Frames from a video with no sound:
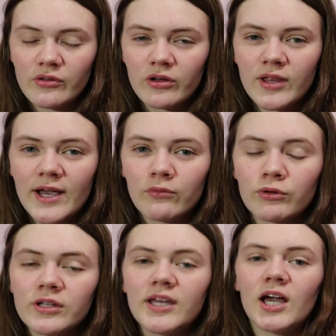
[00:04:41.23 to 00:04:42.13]
look like
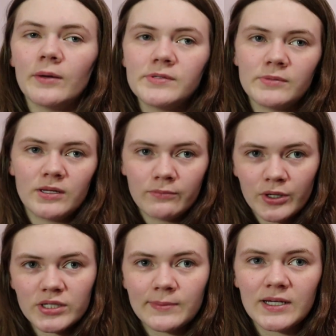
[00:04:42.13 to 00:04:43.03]
really helps me in
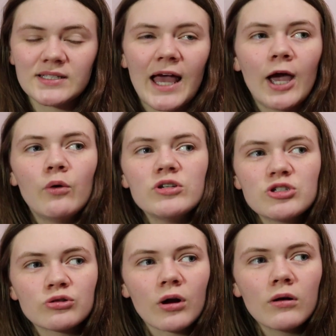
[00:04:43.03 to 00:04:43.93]
books because I always
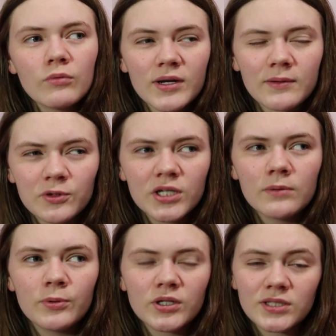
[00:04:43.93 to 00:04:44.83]
struggle when I'm reading
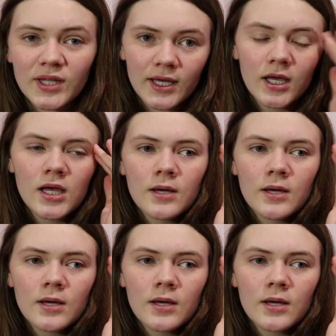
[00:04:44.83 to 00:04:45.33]
a book to like